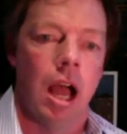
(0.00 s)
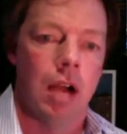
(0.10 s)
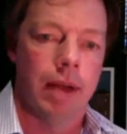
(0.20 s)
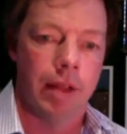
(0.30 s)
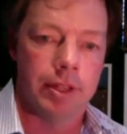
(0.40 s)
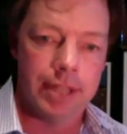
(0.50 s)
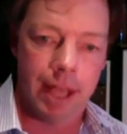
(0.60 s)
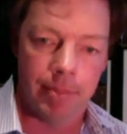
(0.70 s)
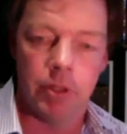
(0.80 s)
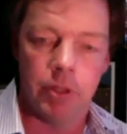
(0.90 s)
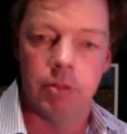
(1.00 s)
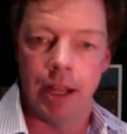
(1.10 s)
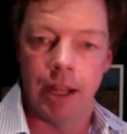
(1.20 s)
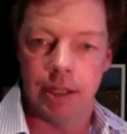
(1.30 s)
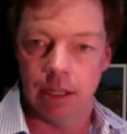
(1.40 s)
around the temple
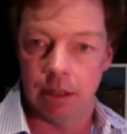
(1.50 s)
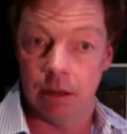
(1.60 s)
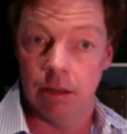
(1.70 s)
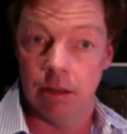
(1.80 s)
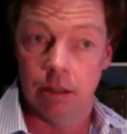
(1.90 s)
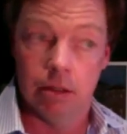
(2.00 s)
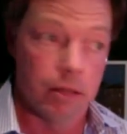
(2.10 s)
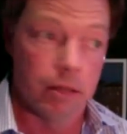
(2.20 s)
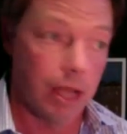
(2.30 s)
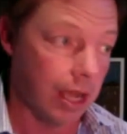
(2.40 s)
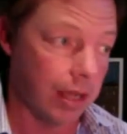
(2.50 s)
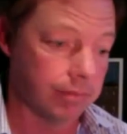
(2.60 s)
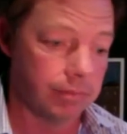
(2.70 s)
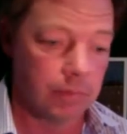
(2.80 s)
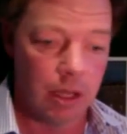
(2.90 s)
right near um,